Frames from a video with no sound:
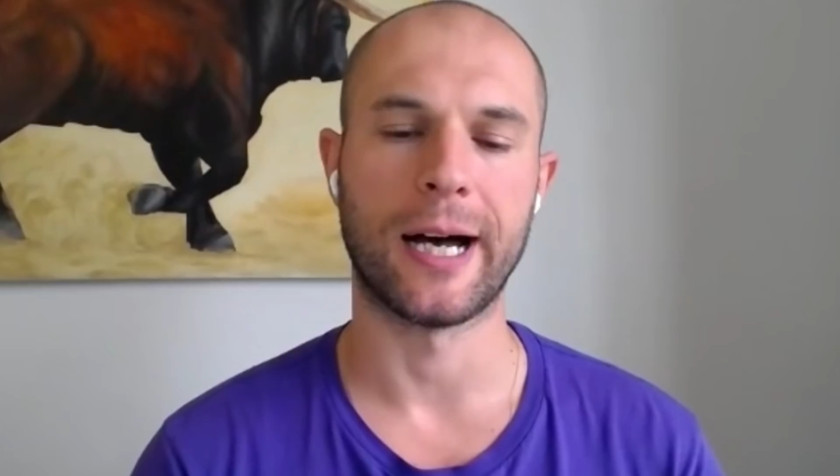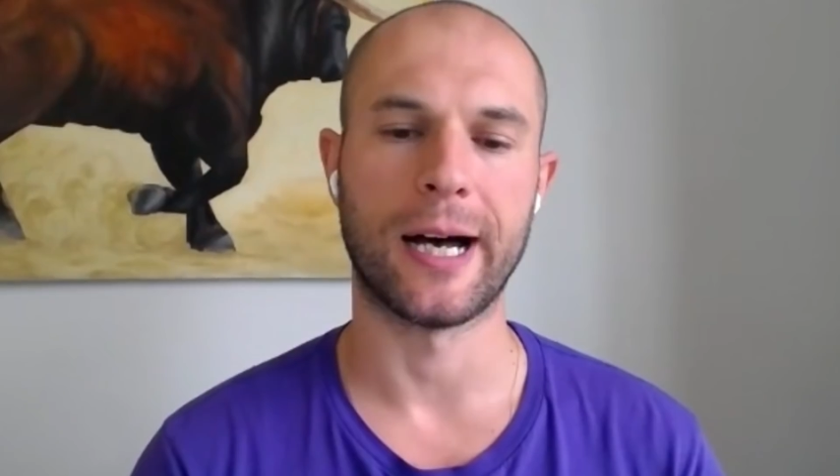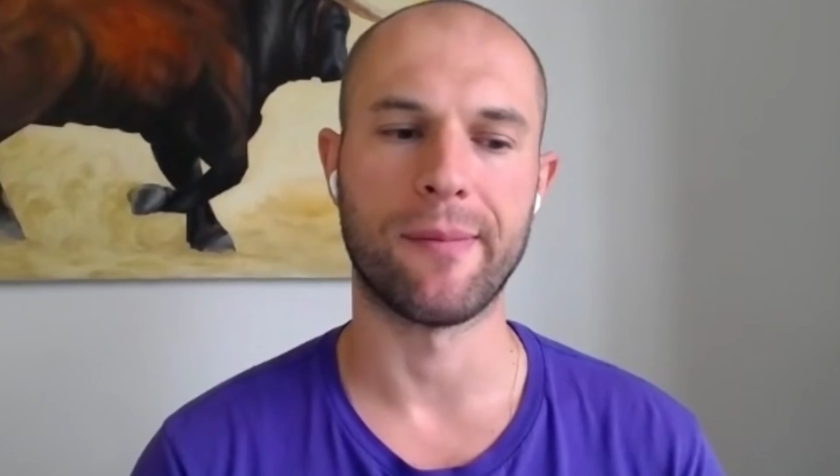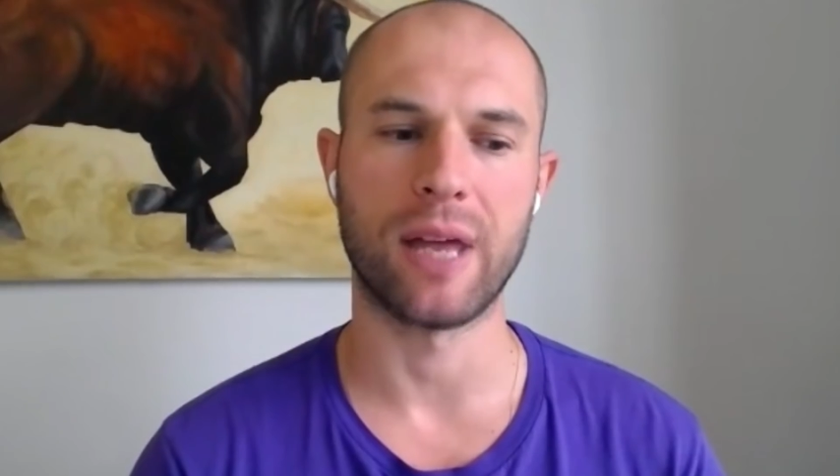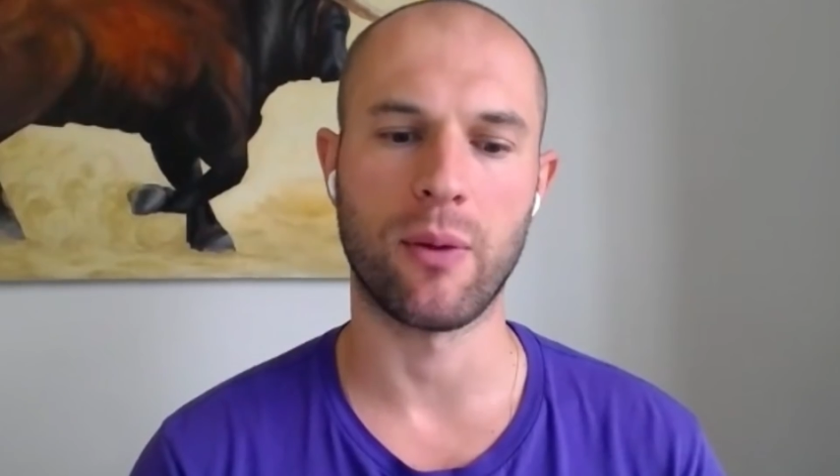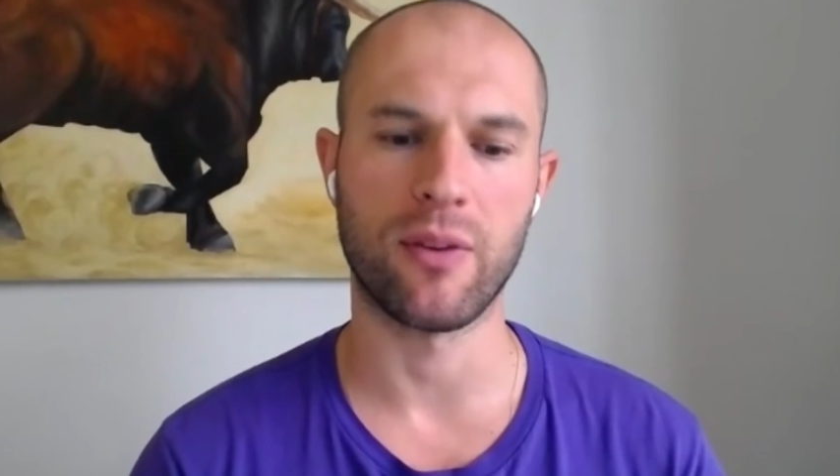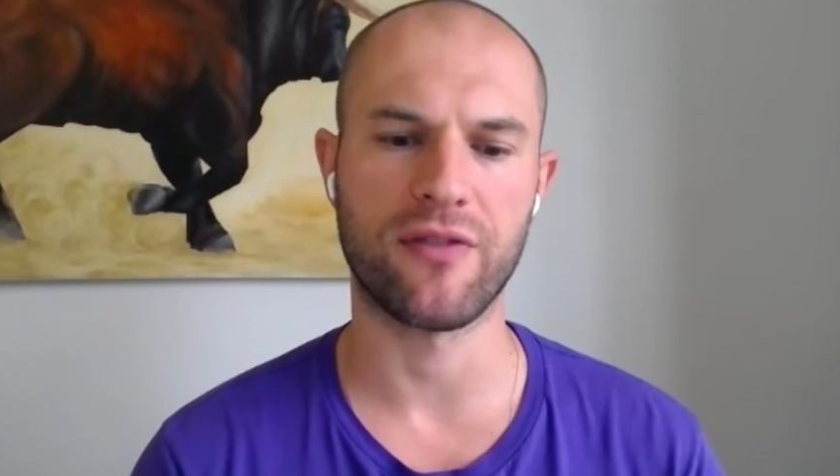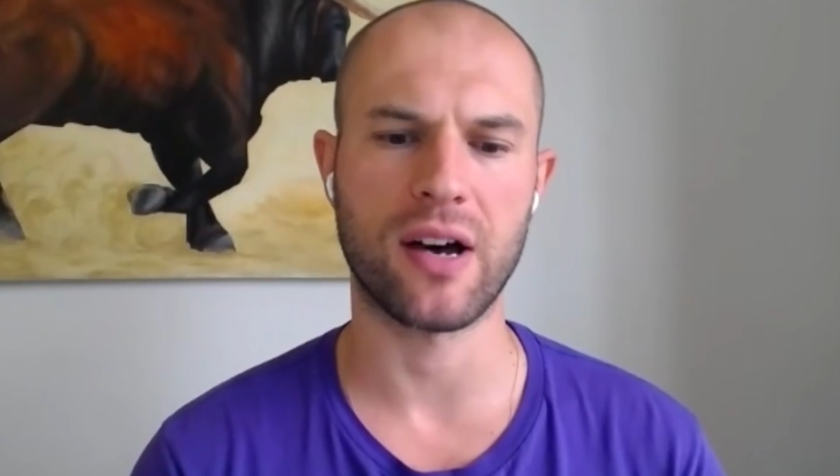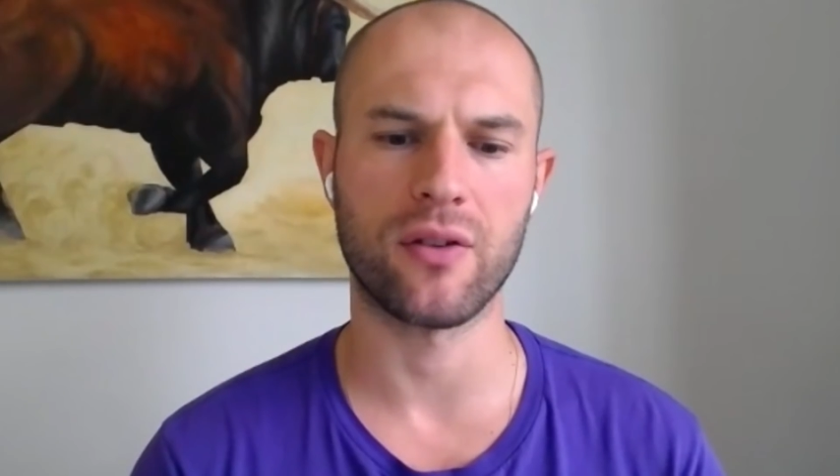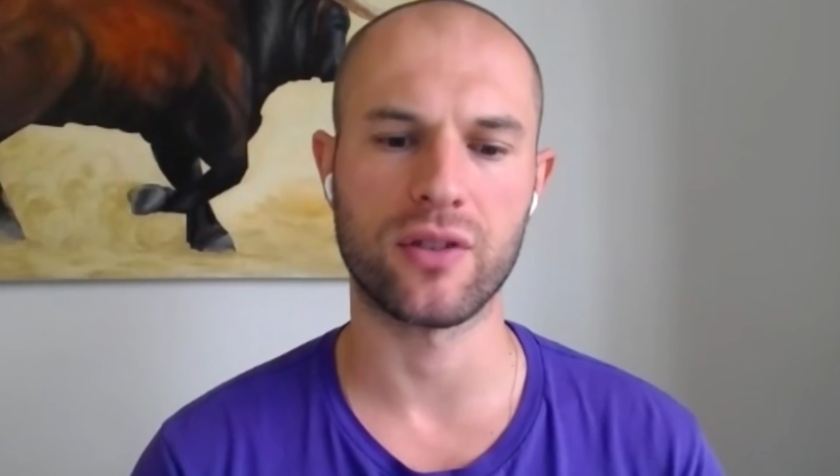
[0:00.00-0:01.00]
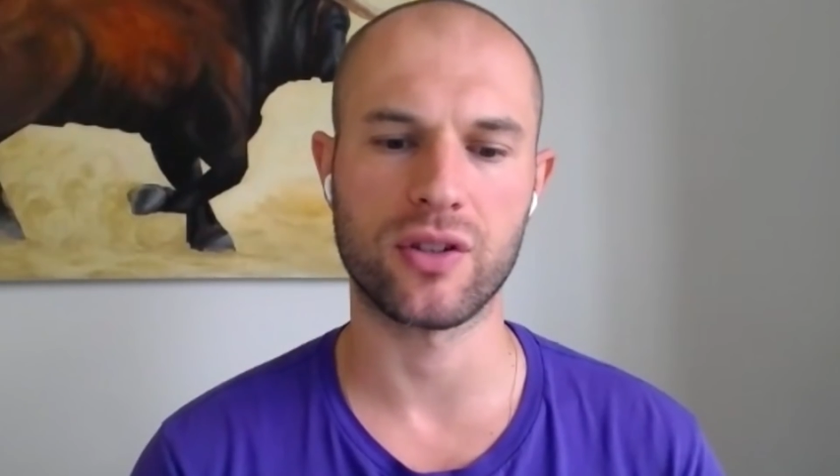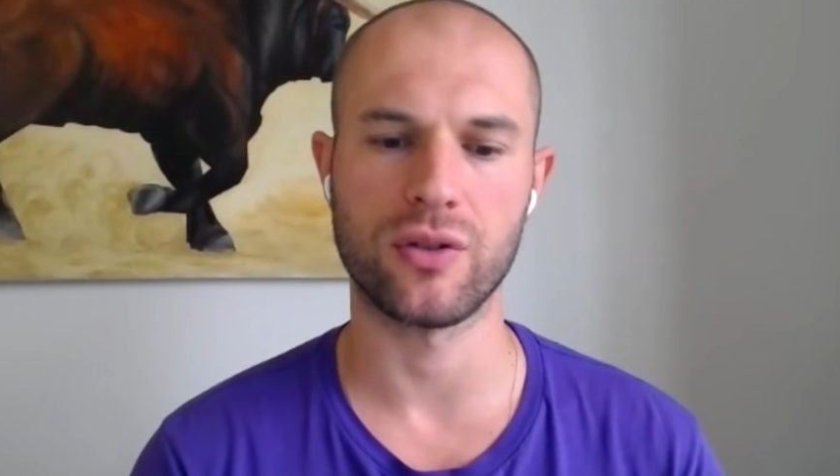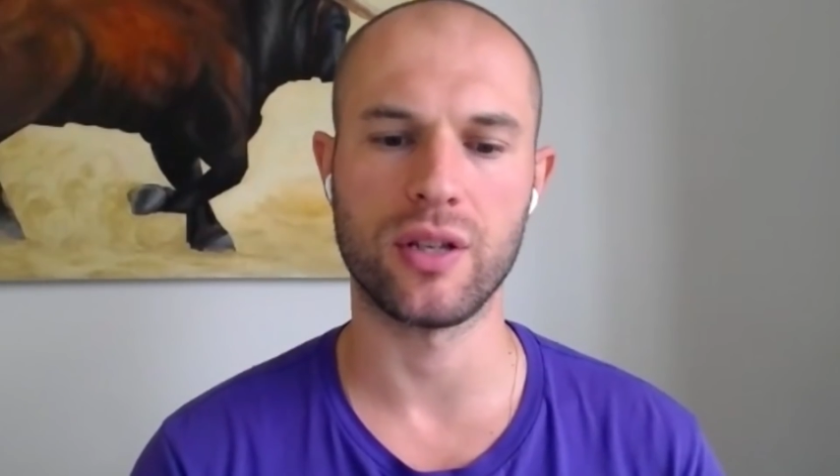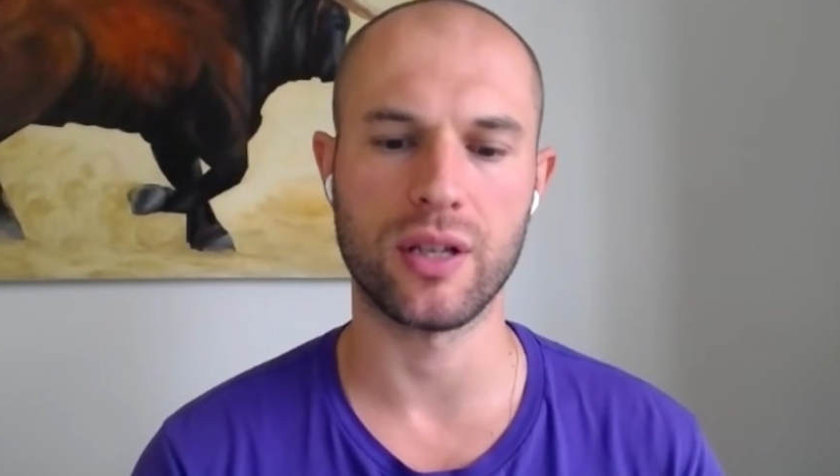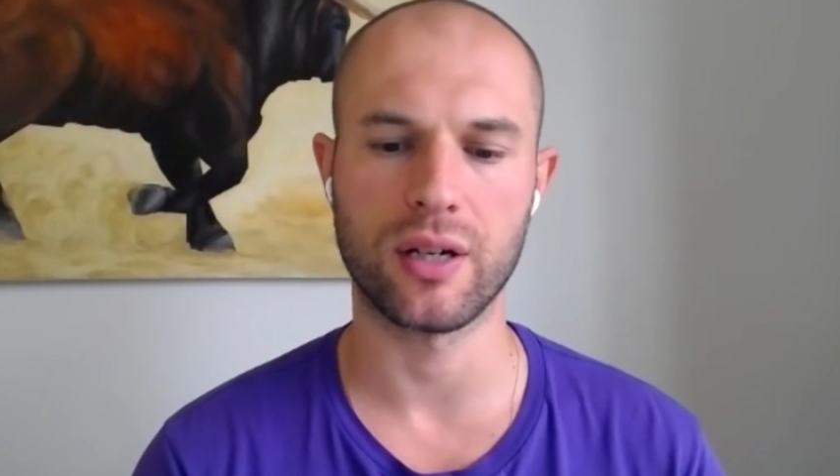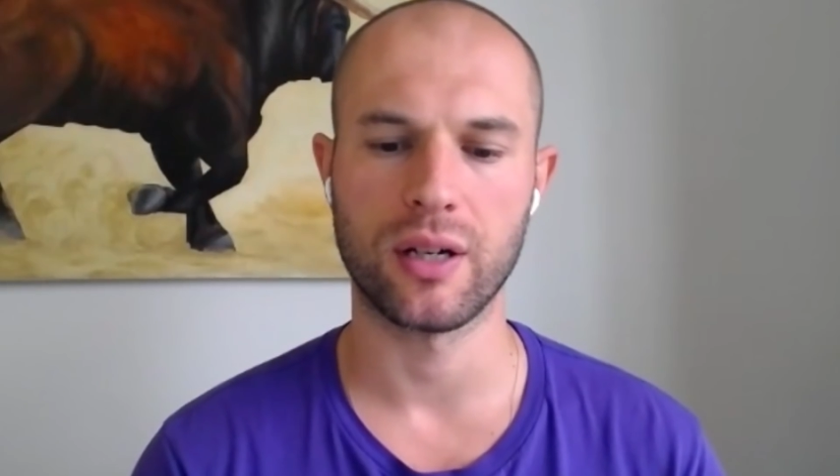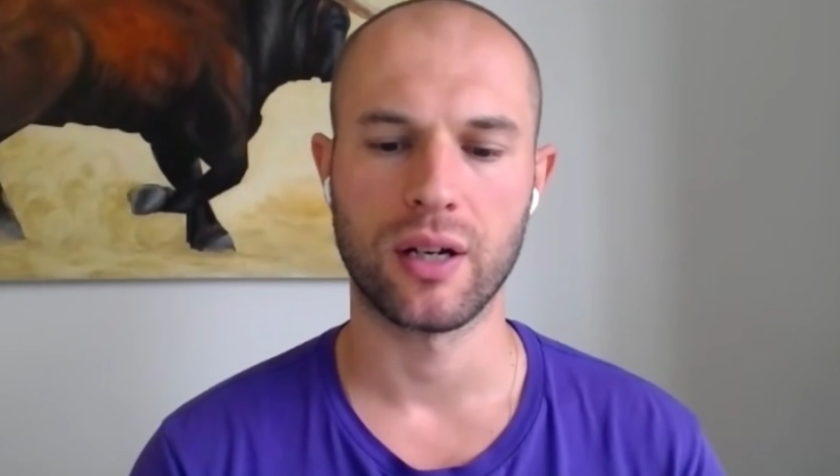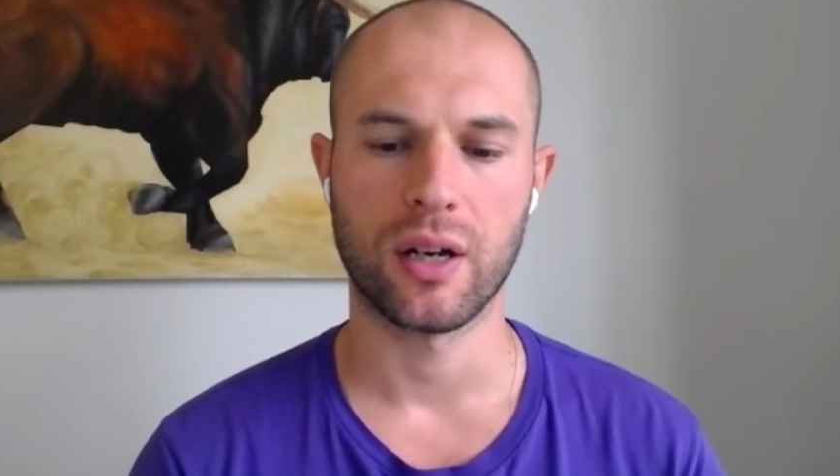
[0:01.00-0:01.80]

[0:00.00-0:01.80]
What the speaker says: and we found this unique,